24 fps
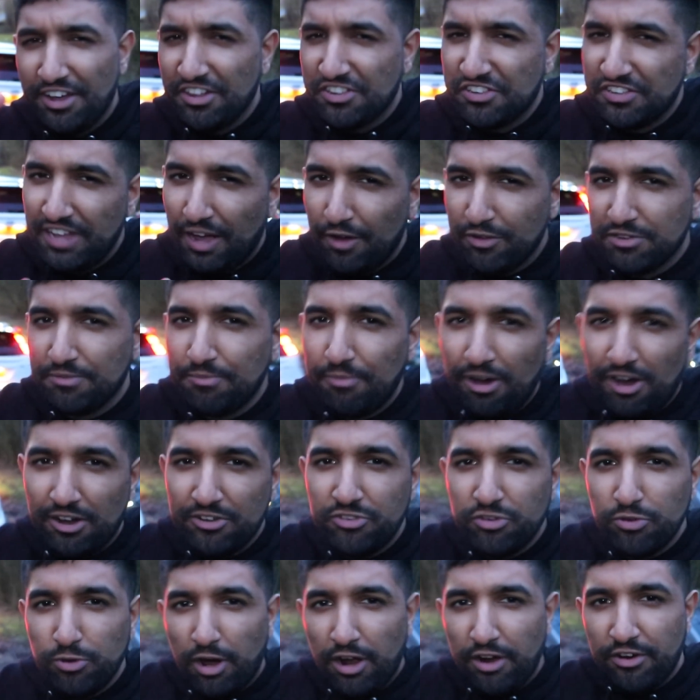guys, so that was a
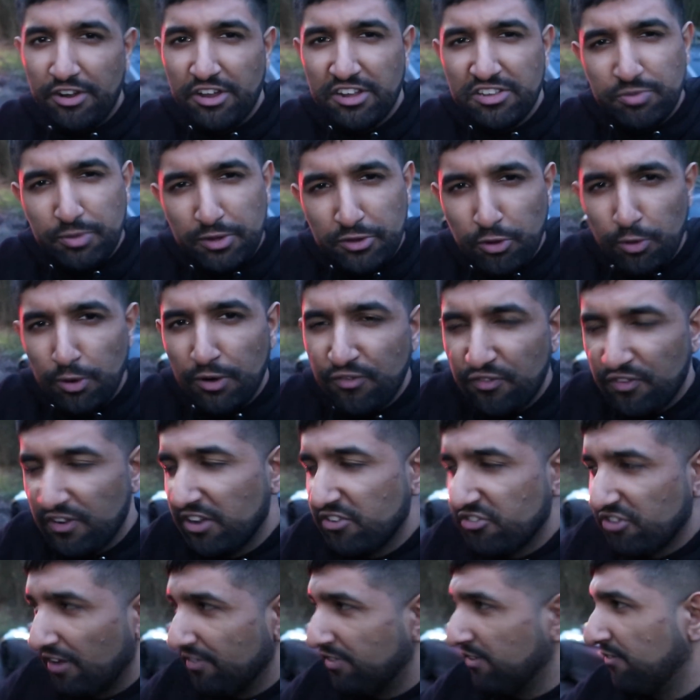Mark II RS. We thought we'd
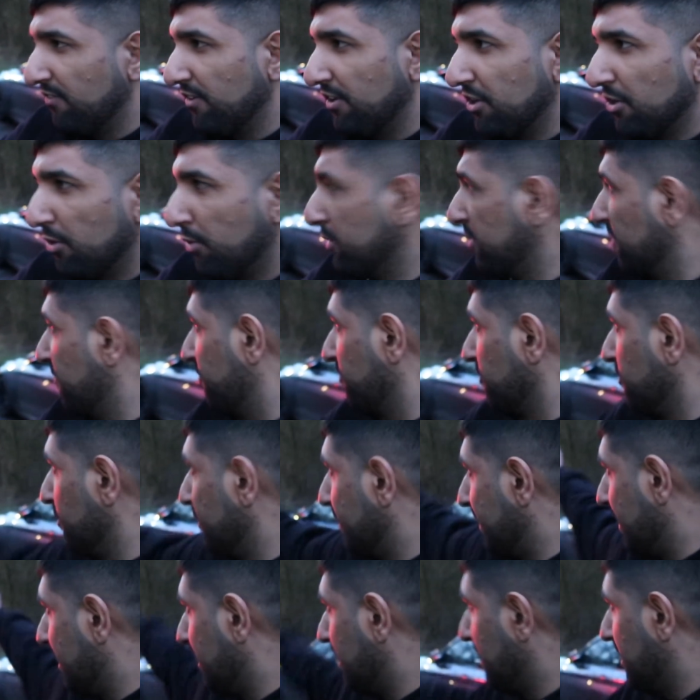finish out the video with a few
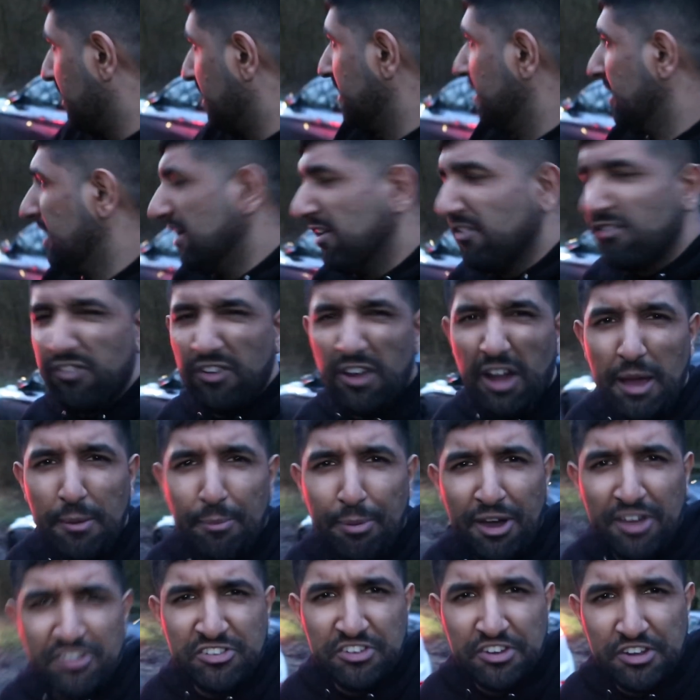little
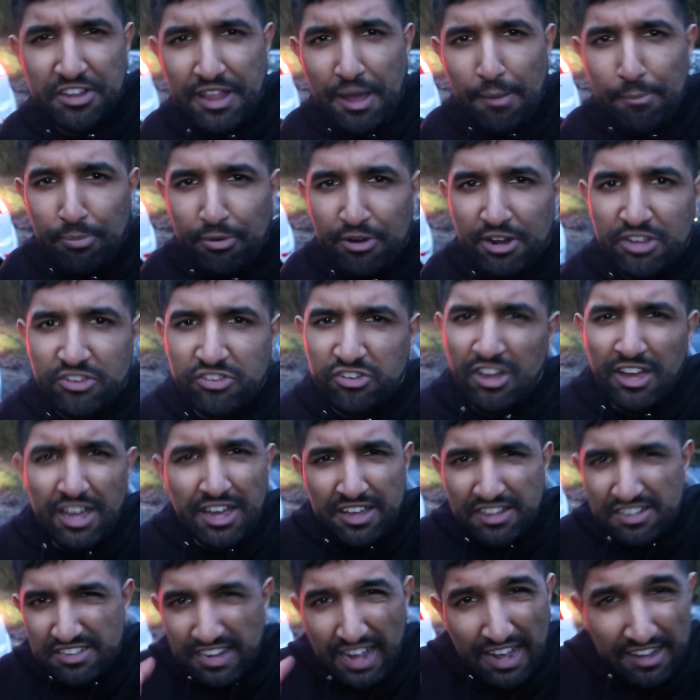flybys under that bridge.
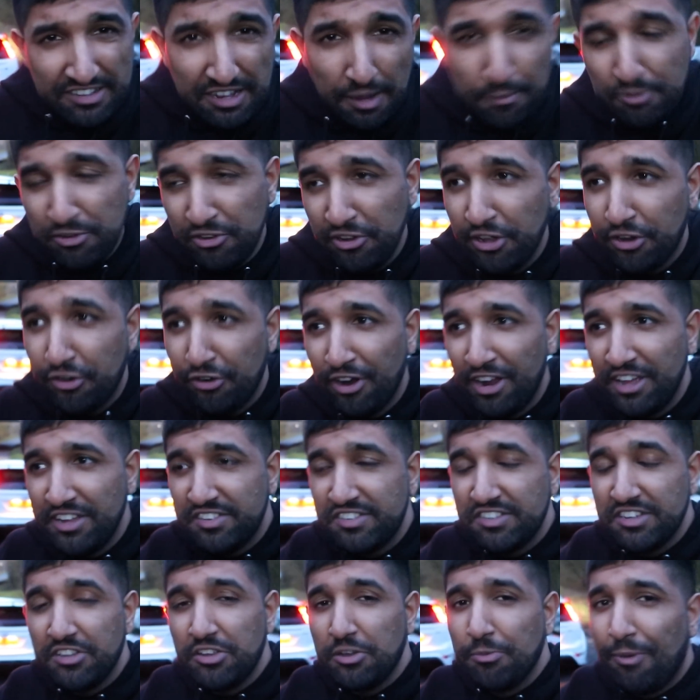Sounds absolutely
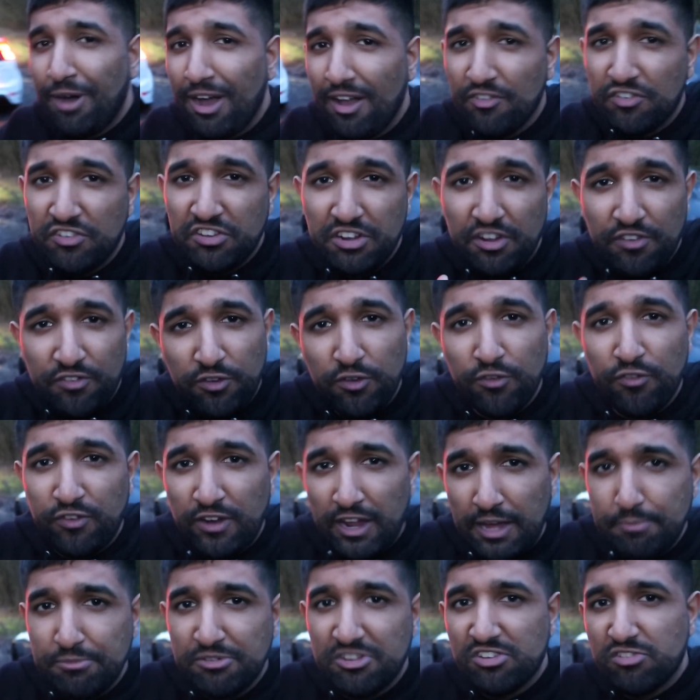crazy, and you might have seen a few
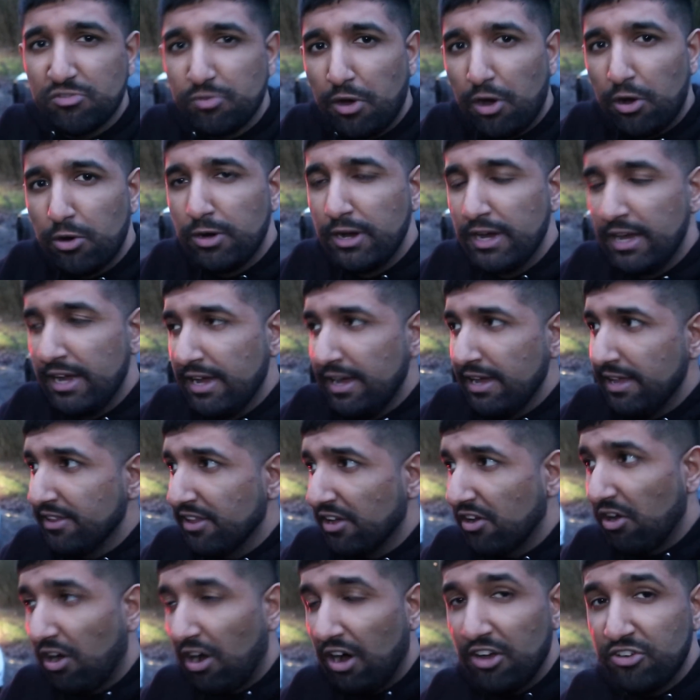flames as well.
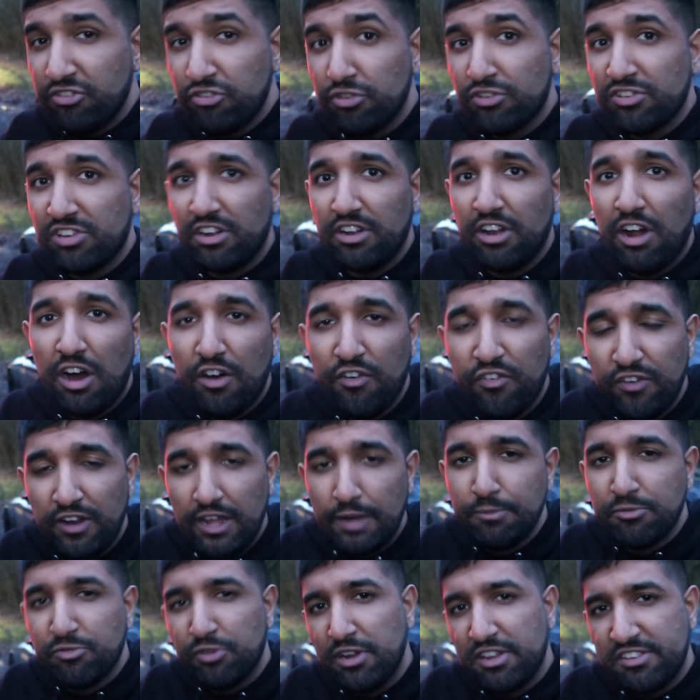The car shoots a lot of
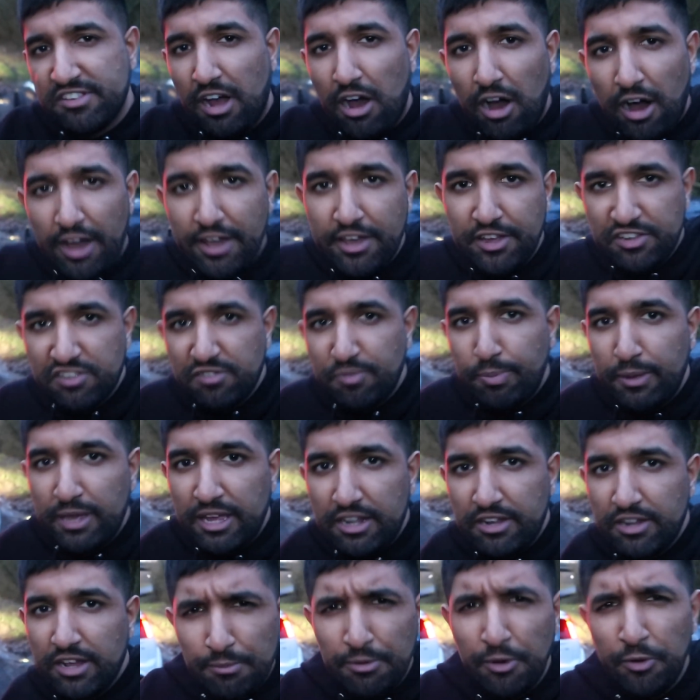flames when it's at higher
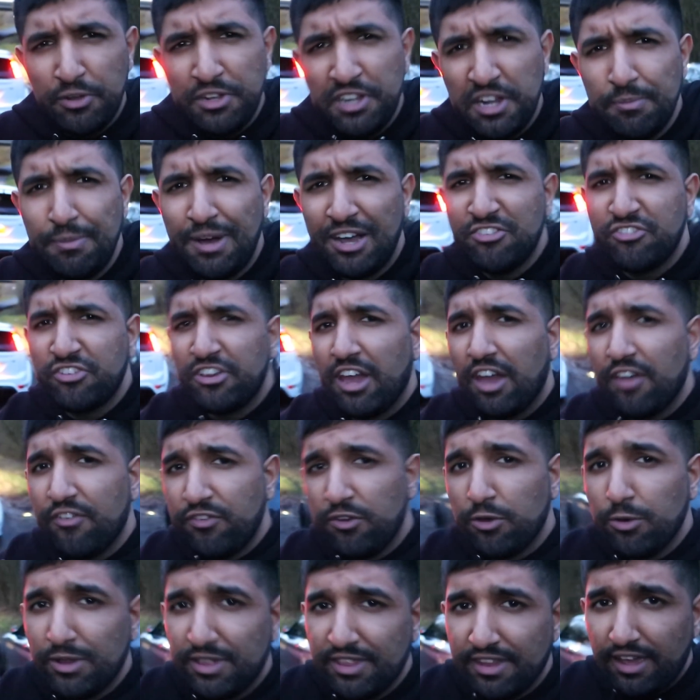speed, but we did manage to get a
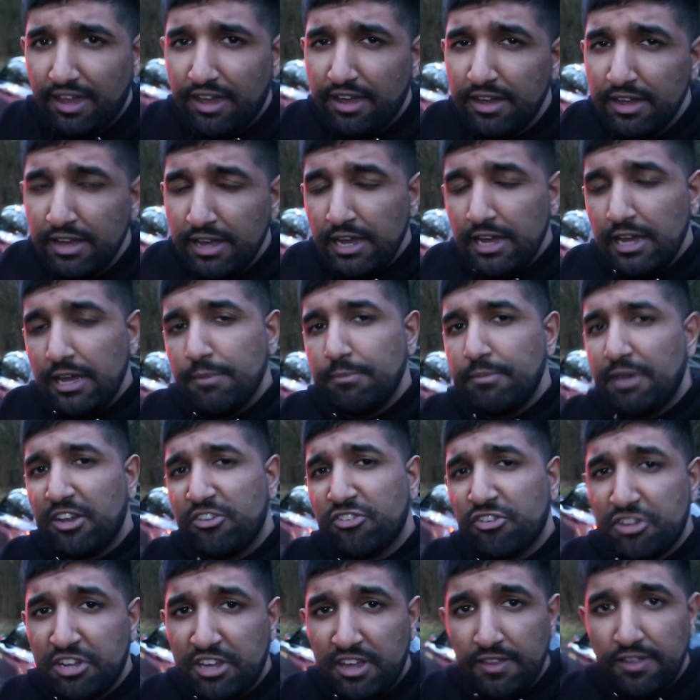few in there.
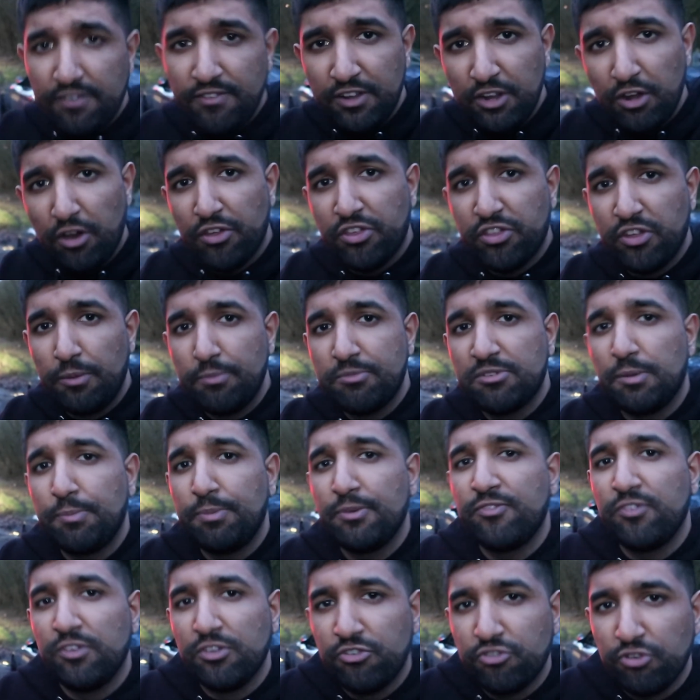Make sure to give the video a thumbs up
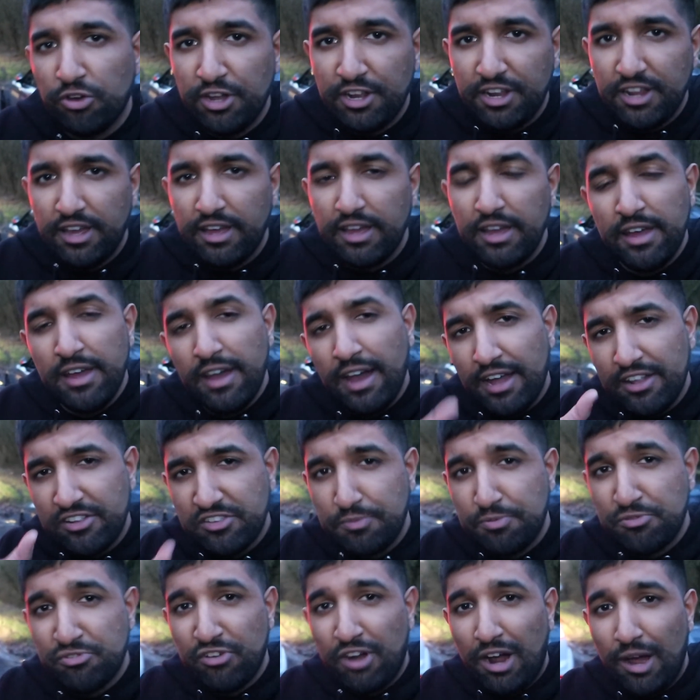if you enjoyed it, and
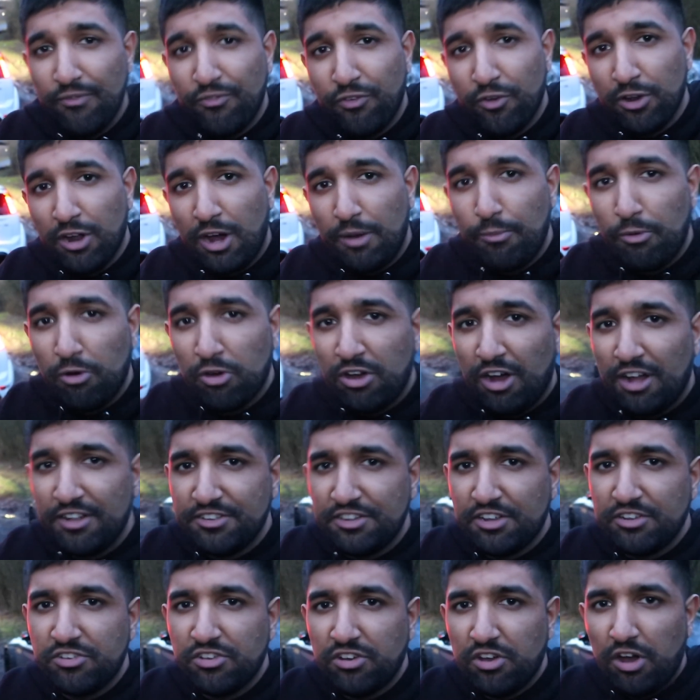subscribe for a lot more
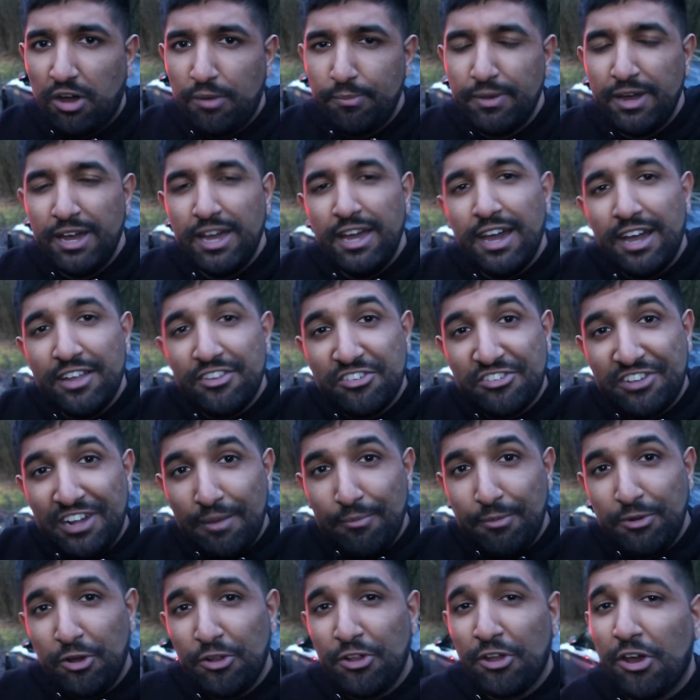content to come. Just
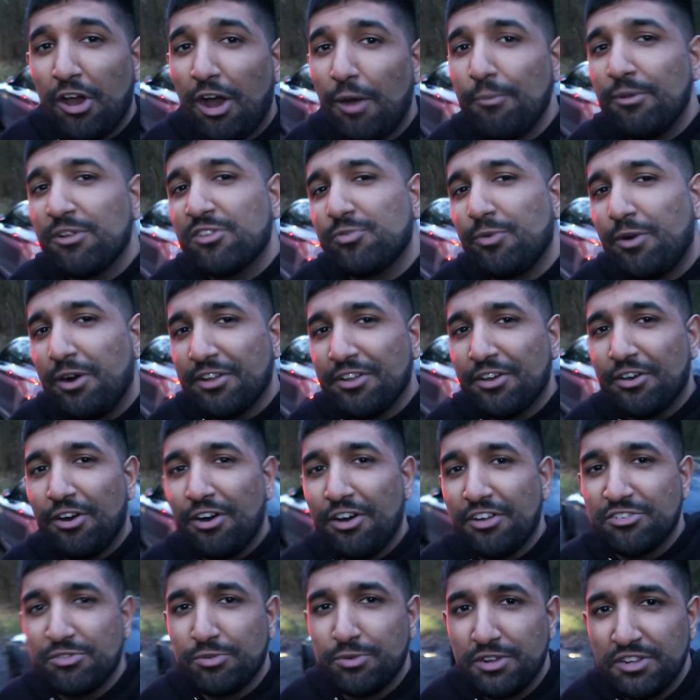let me know in the comments what other
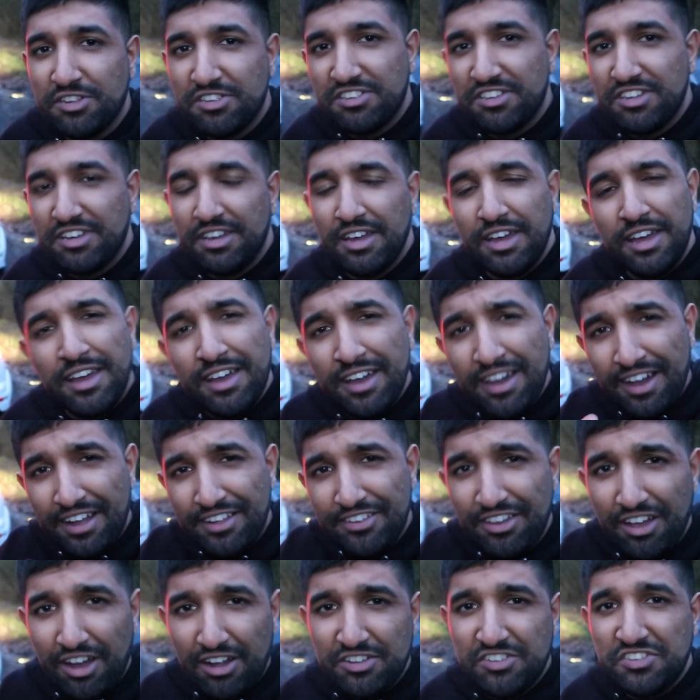cars you want to see,
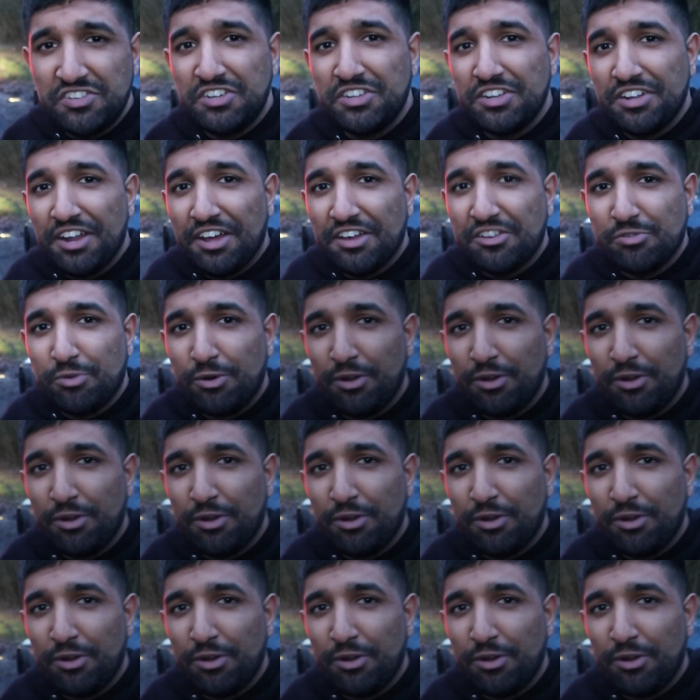and yeah, I'll see you in the next